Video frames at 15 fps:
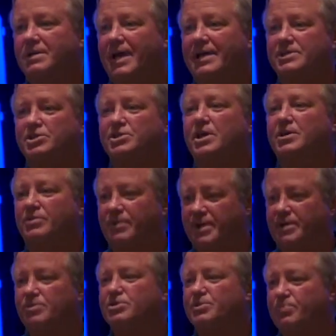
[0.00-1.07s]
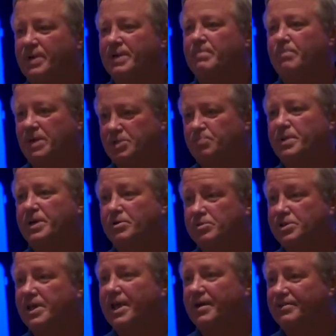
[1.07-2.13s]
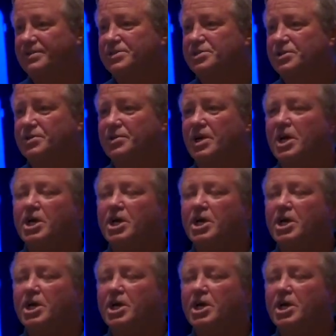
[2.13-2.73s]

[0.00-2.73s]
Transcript: And suddenly there's a big, much bigger scale issue.